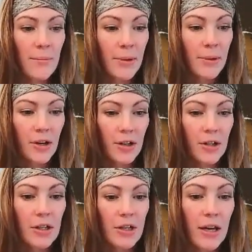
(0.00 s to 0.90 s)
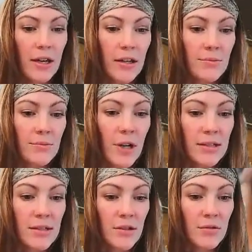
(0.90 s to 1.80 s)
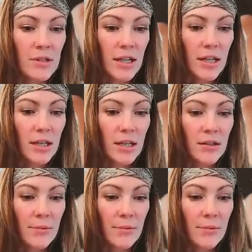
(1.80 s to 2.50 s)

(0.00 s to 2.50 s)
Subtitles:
bigger, and press those in.